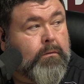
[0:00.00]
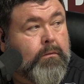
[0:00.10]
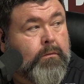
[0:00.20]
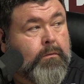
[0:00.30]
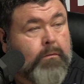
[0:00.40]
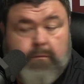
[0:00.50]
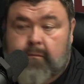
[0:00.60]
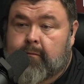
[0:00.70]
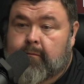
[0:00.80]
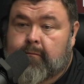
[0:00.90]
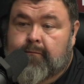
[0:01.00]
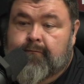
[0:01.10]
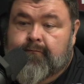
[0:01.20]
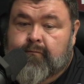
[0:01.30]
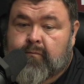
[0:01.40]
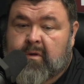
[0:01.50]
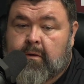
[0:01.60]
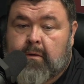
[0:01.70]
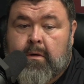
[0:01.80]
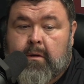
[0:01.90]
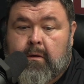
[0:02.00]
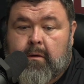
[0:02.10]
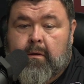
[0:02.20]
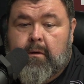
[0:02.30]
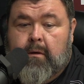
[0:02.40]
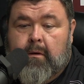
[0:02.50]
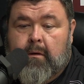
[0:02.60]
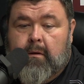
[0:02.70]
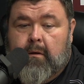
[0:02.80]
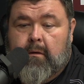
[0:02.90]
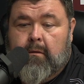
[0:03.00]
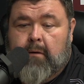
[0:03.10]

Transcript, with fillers: And now here's your host, Malcom and Rochelle Reed.